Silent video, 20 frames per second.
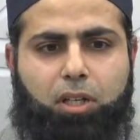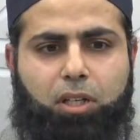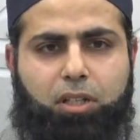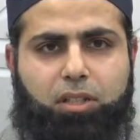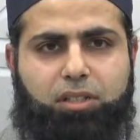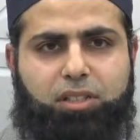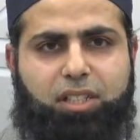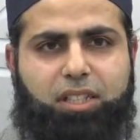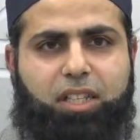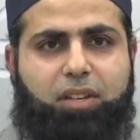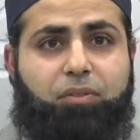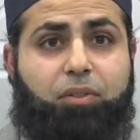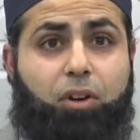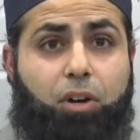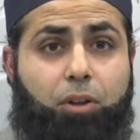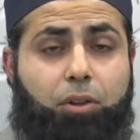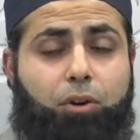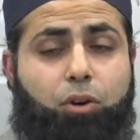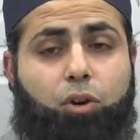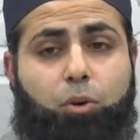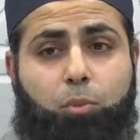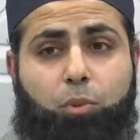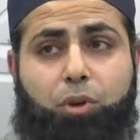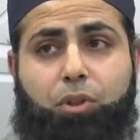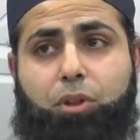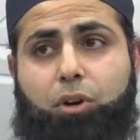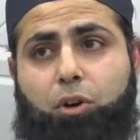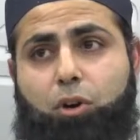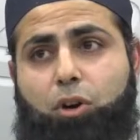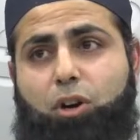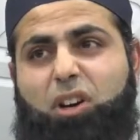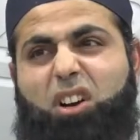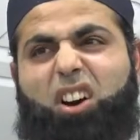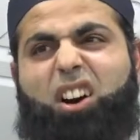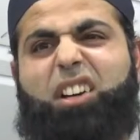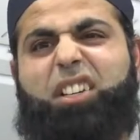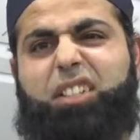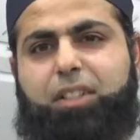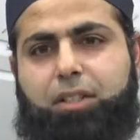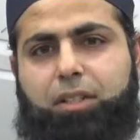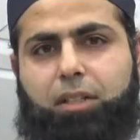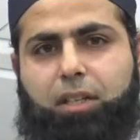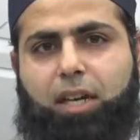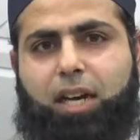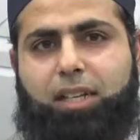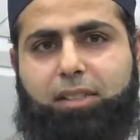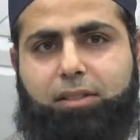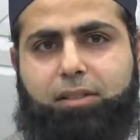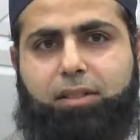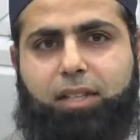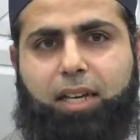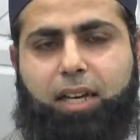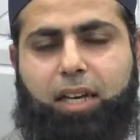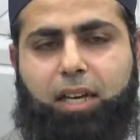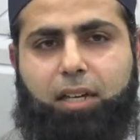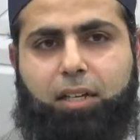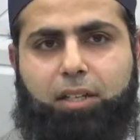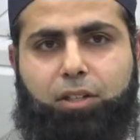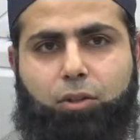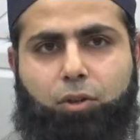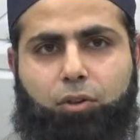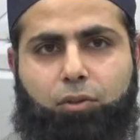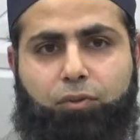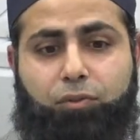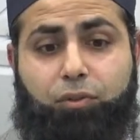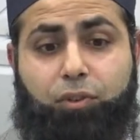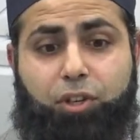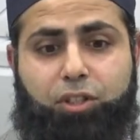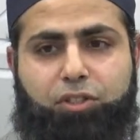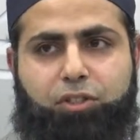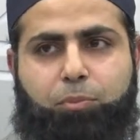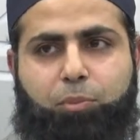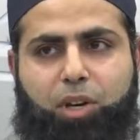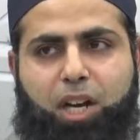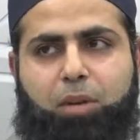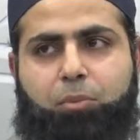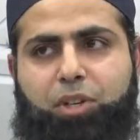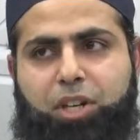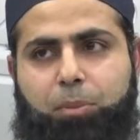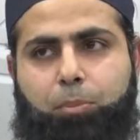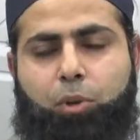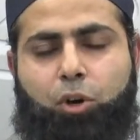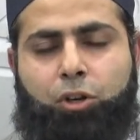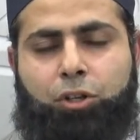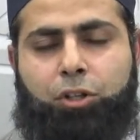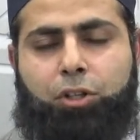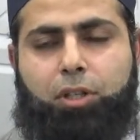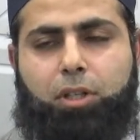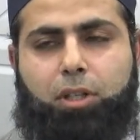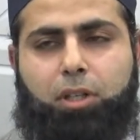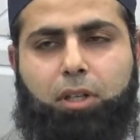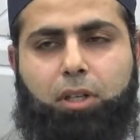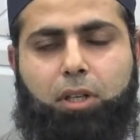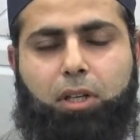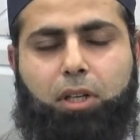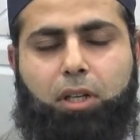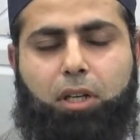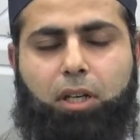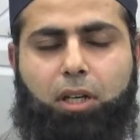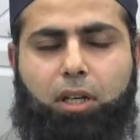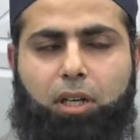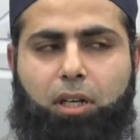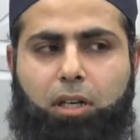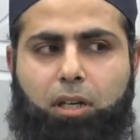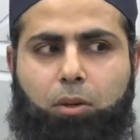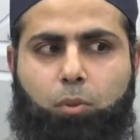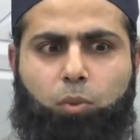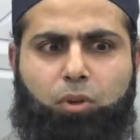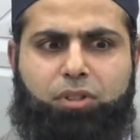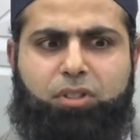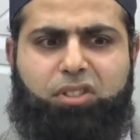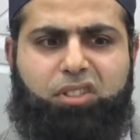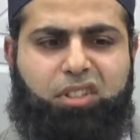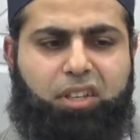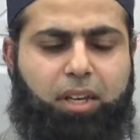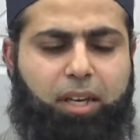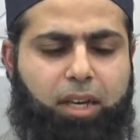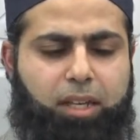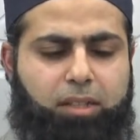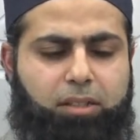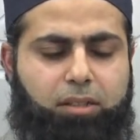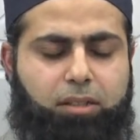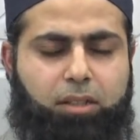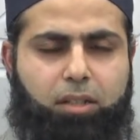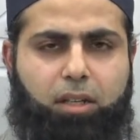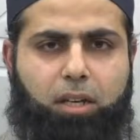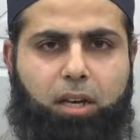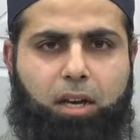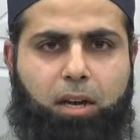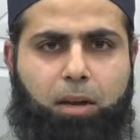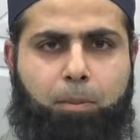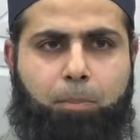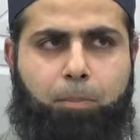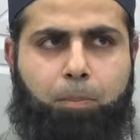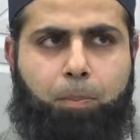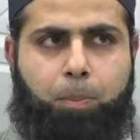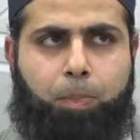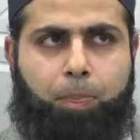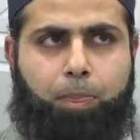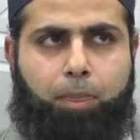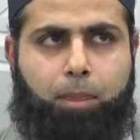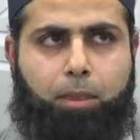see their father or mother or guardian as their first primary bond. Once they hit 7